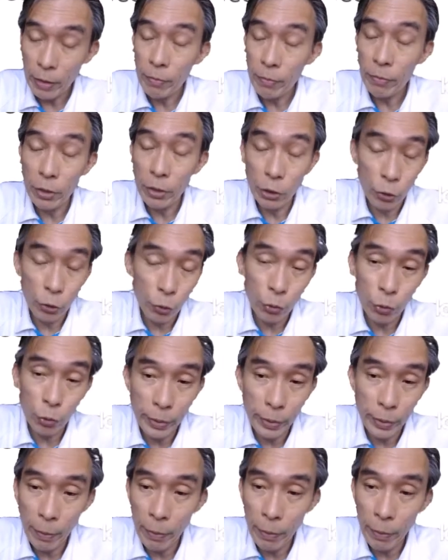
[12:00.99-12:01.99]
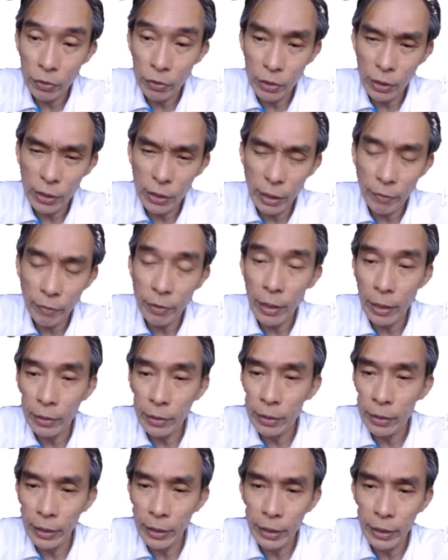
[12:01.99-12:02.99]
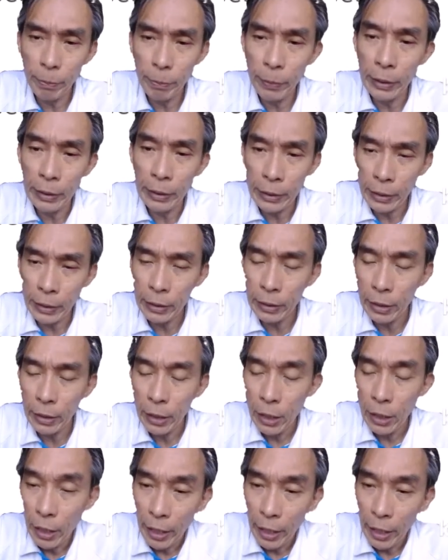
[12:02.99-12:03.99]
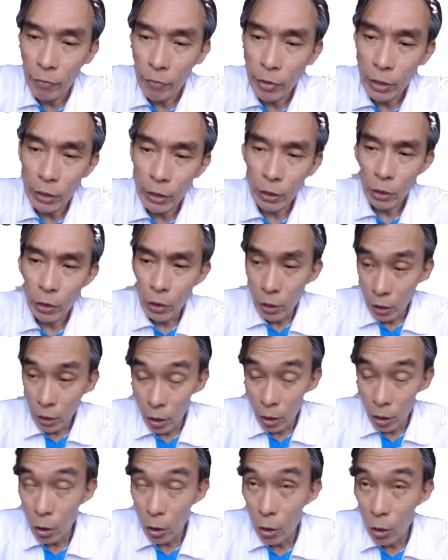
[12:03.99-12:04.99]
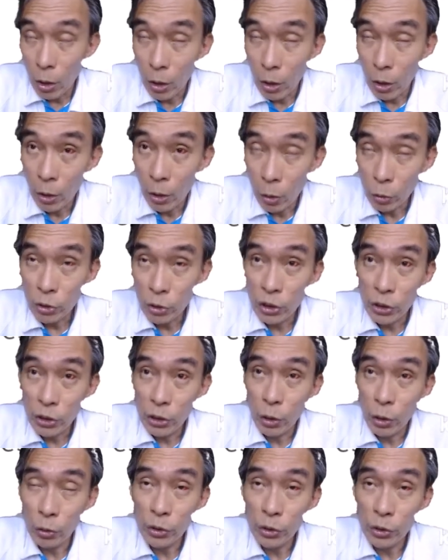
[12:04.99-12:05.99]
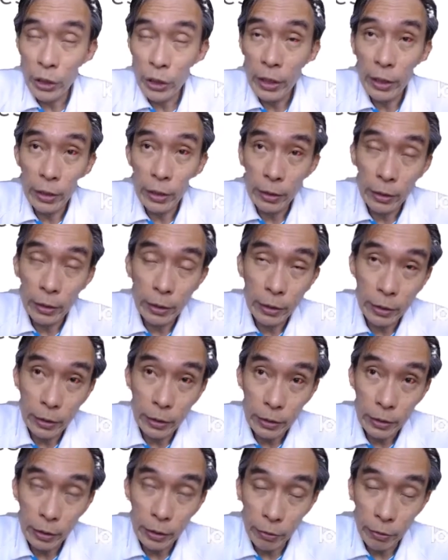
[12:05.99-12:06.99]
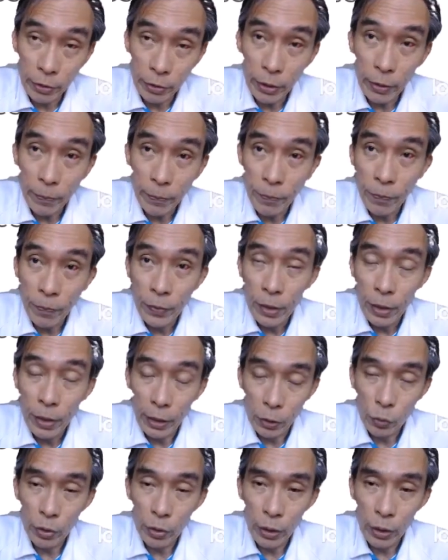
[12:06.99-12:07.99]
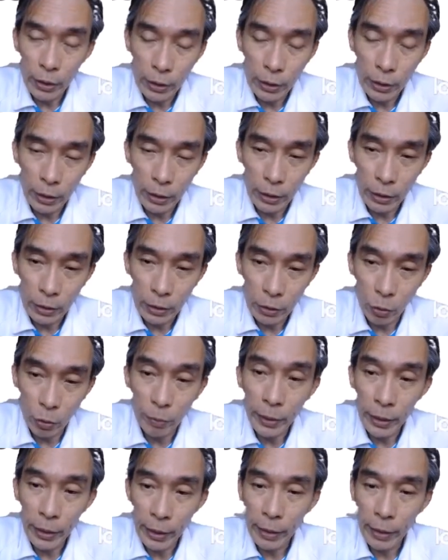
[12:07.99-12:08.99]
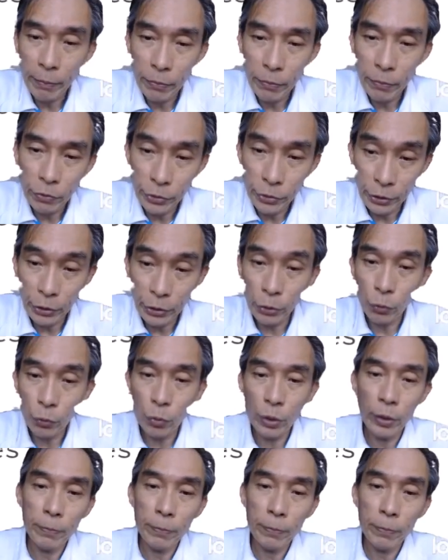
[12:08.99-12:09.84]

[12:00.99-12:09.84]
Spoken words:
it used to be about 600-700 ringgit per year, having a hosting a server as well as a domain name renewal.